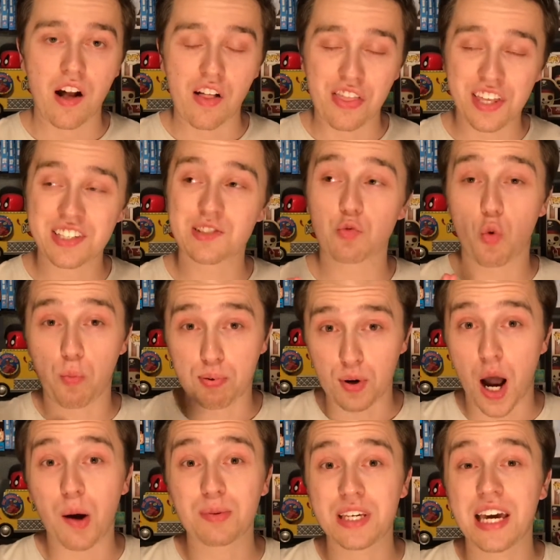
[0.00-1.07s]
This will
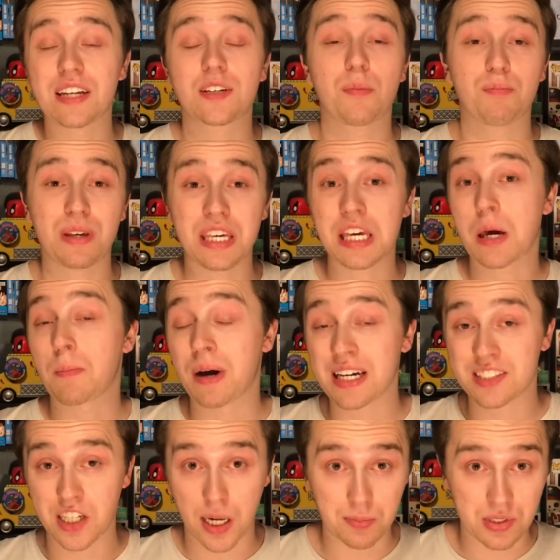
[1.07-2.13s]
probably end up being in my
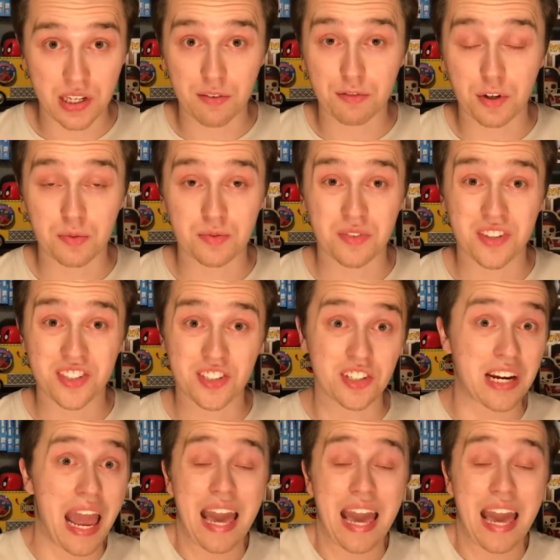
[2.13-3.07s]
top ten films of this year,